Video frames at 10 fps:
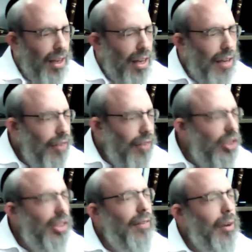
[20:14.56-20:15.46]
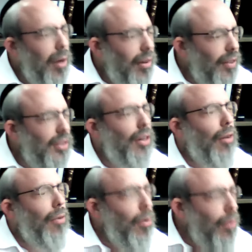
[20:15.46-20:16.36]
If each and every one of us in
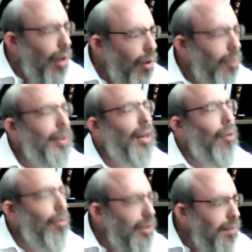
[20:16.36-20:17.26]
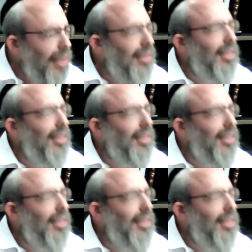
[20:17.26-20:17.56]
our own home, in our own space,